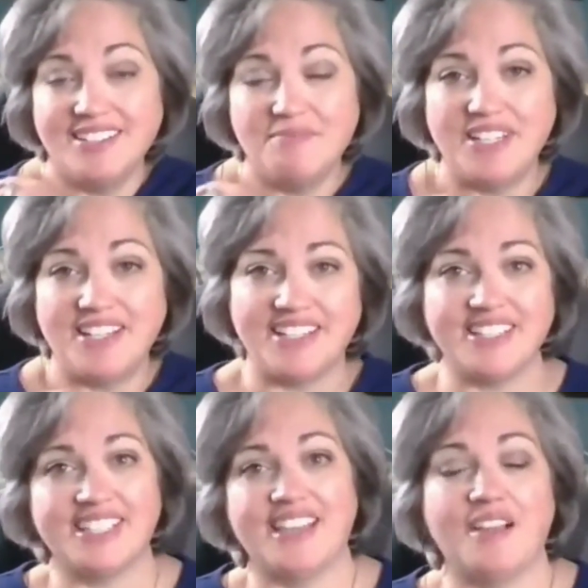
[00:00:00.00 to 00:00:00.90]

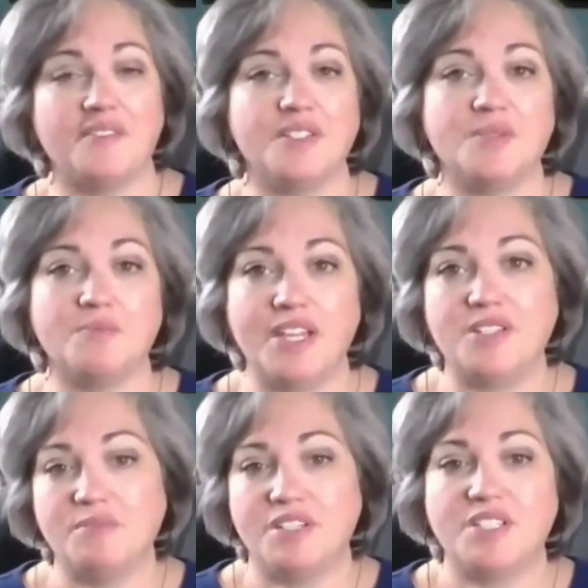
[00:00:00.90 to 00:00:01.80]
because that was way
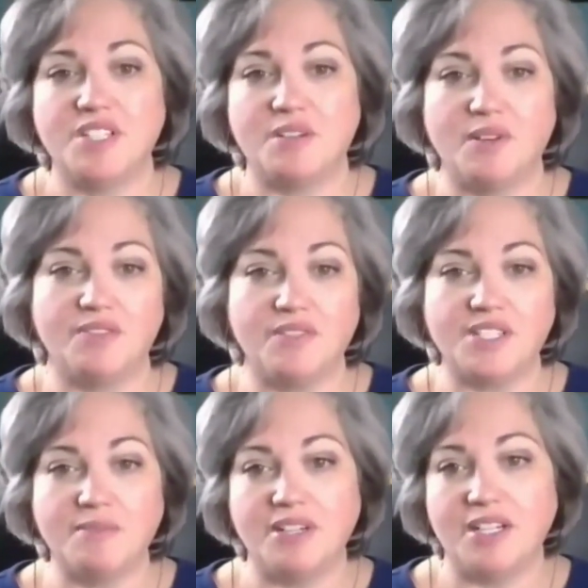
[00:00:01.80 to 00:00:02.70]
too much steroid for
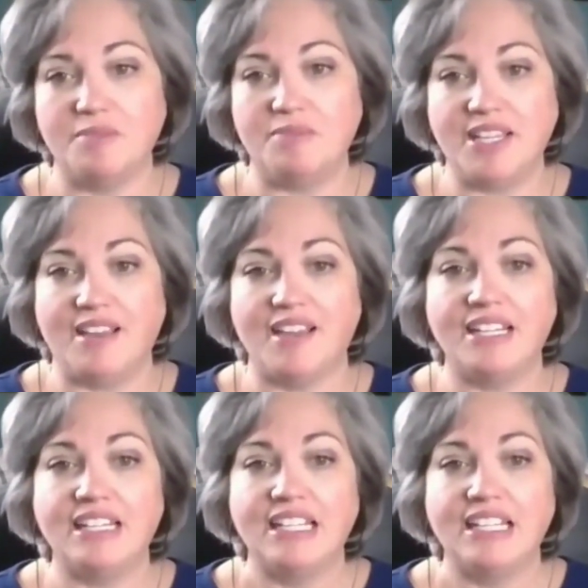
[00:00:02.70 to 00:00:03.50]
somebody to be on.